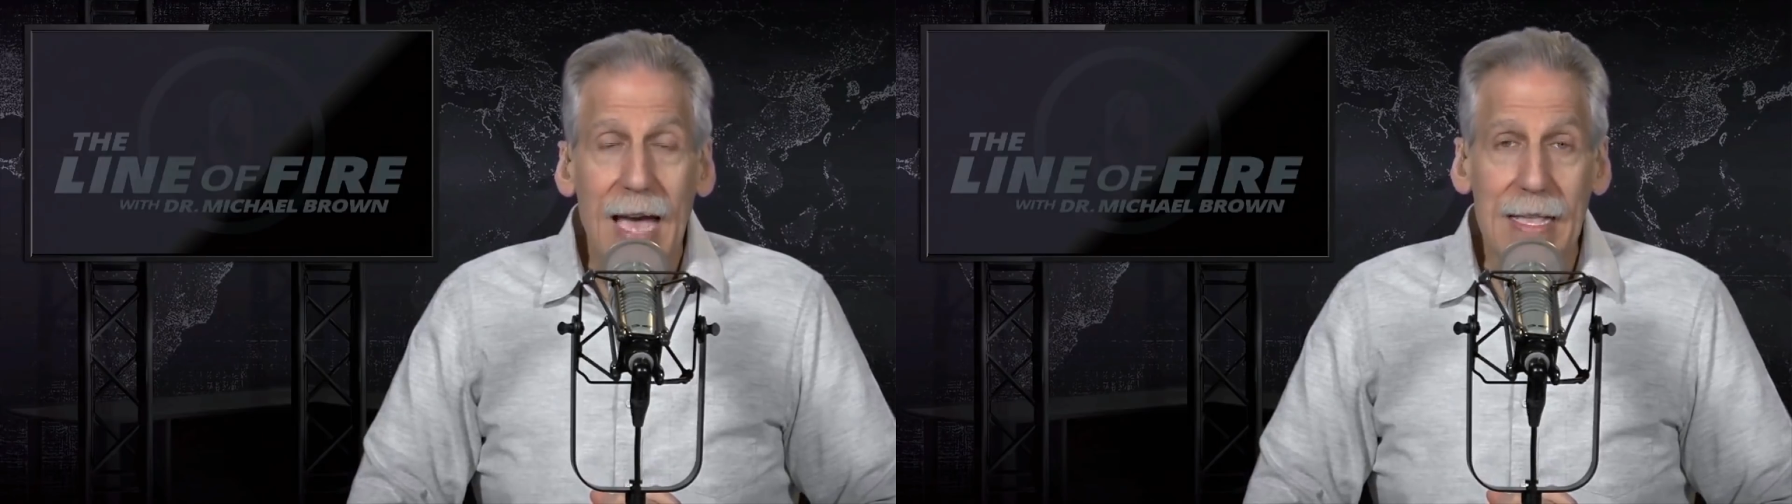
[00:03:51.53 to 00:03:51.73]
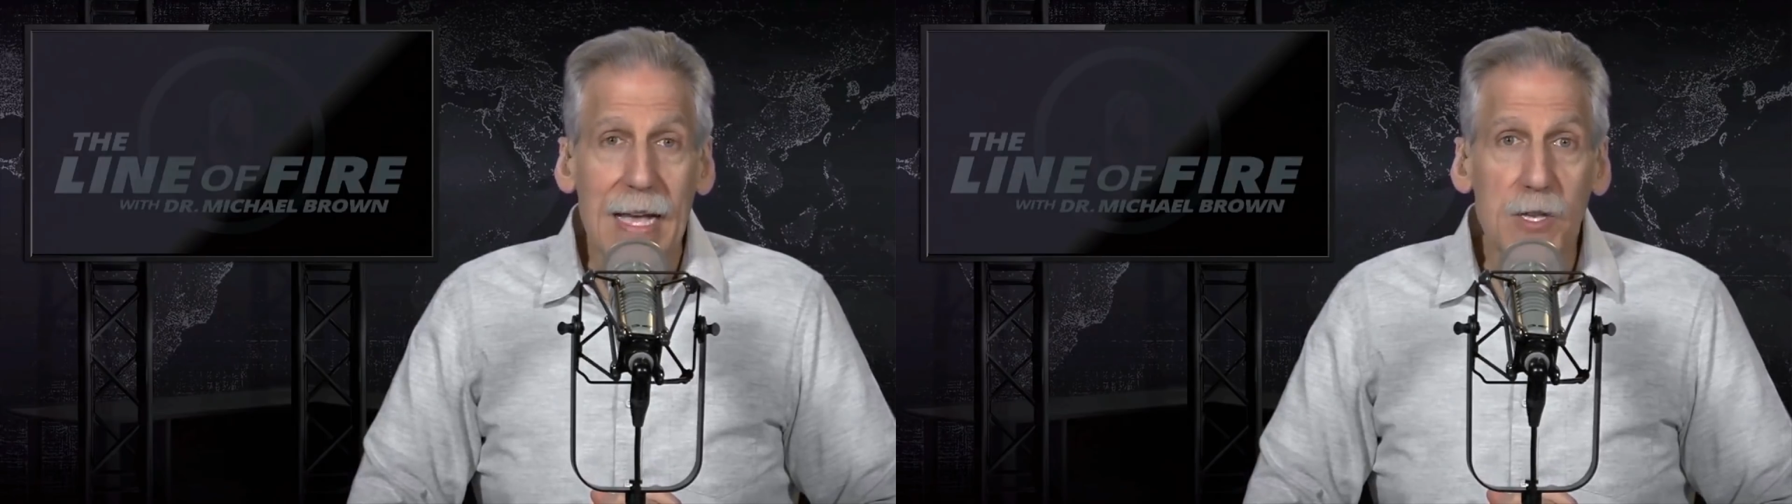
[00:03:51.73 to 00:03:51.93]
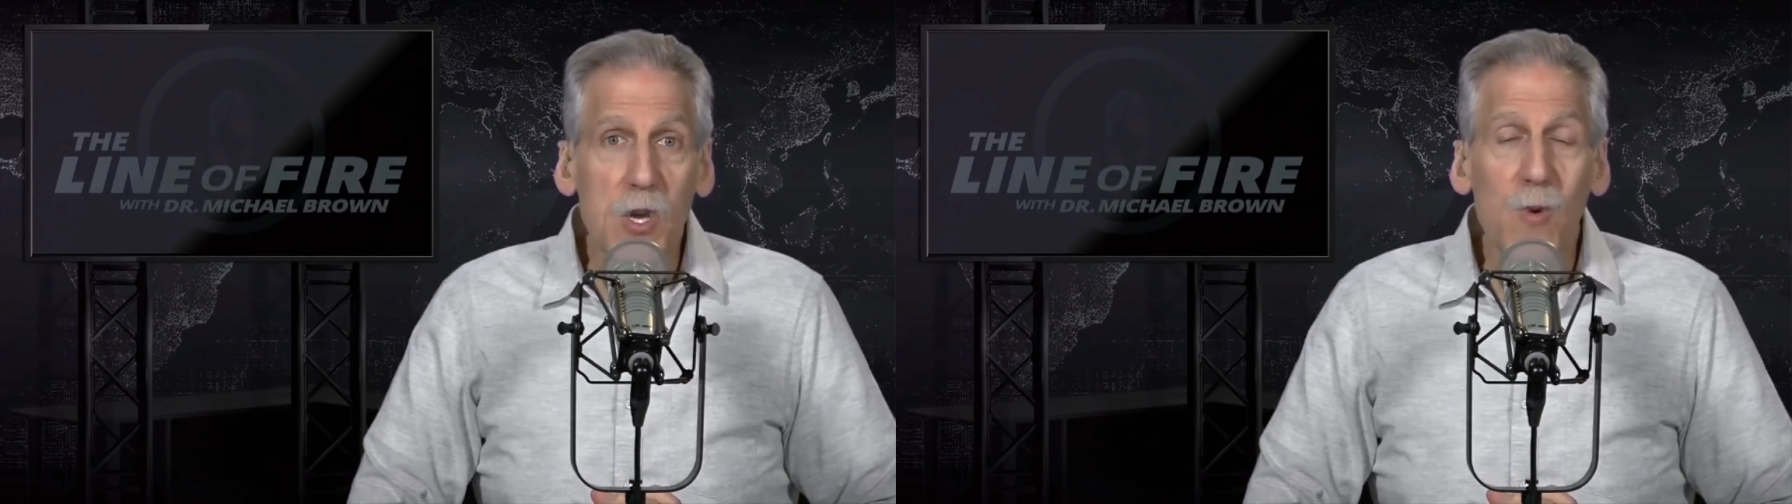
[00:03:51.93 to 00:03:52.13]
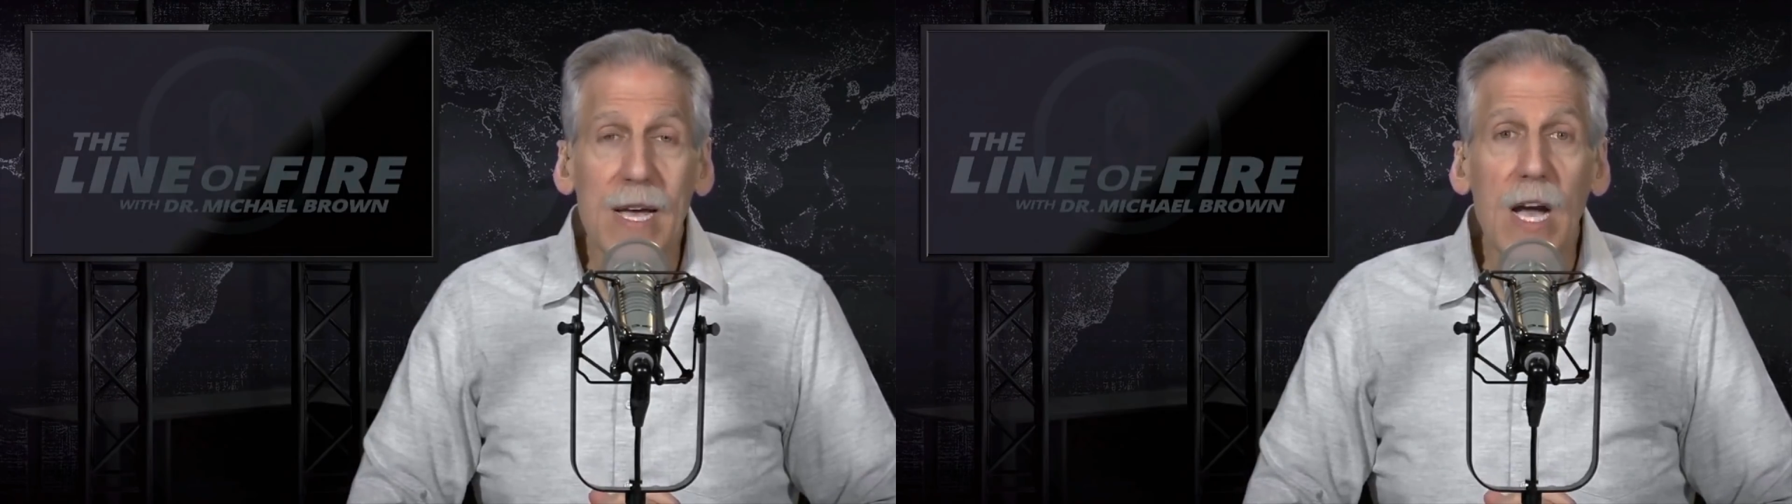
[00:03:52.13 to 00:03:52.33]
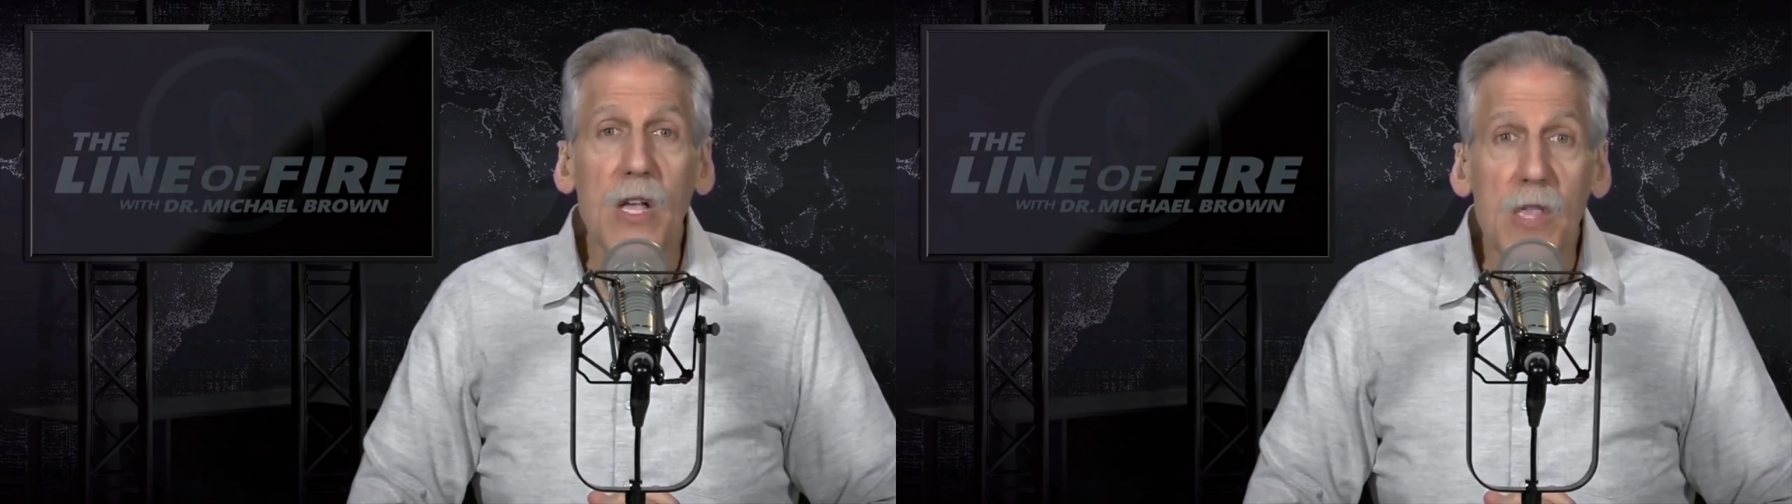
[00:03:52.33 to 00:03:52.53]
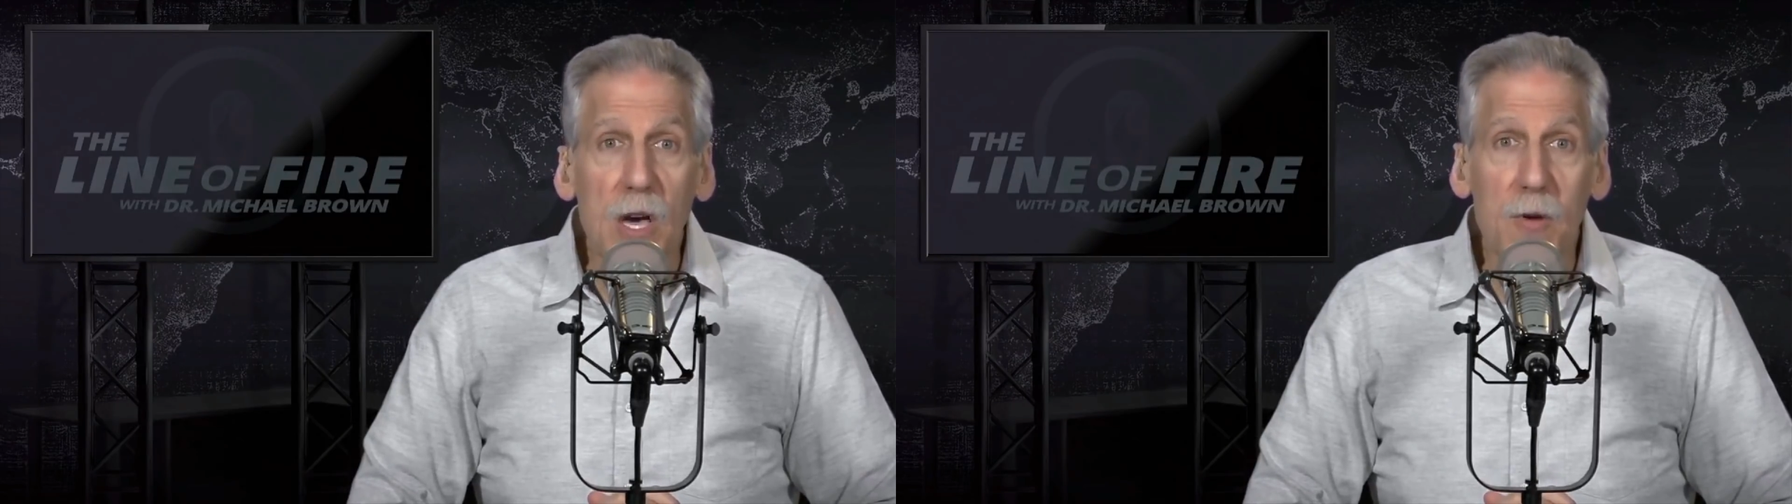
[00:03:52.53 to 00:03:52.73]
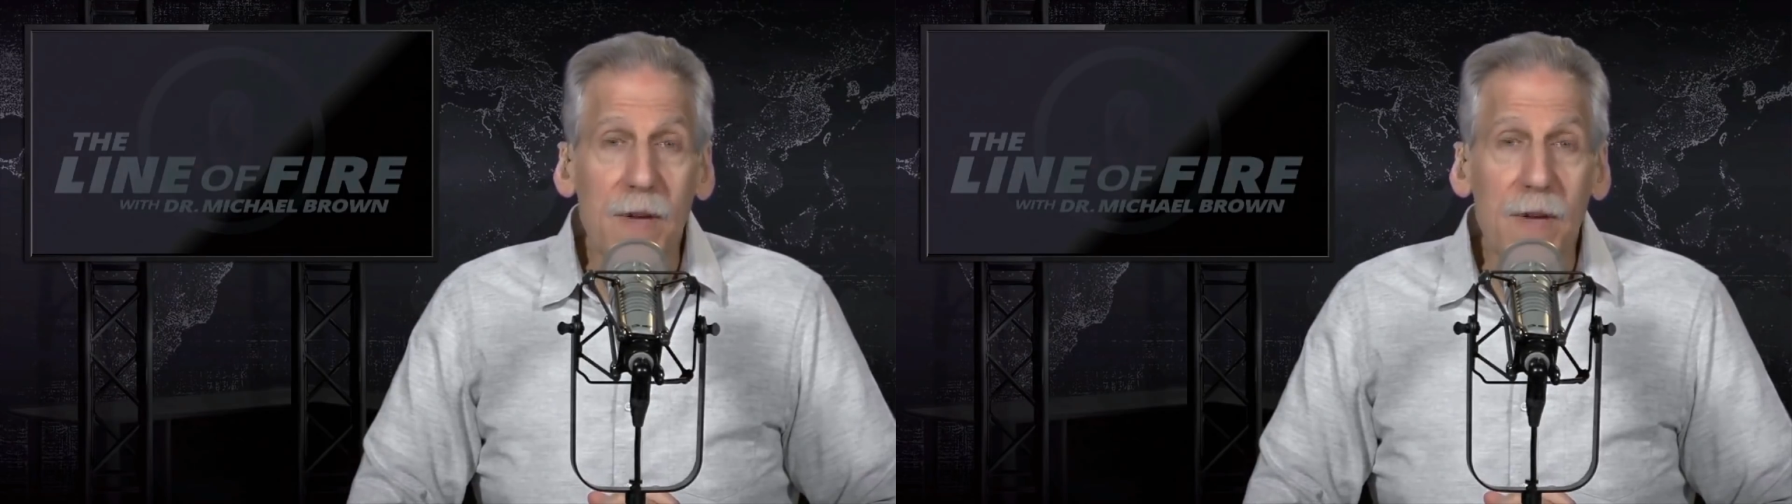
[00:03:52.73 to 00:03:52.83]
and doing another,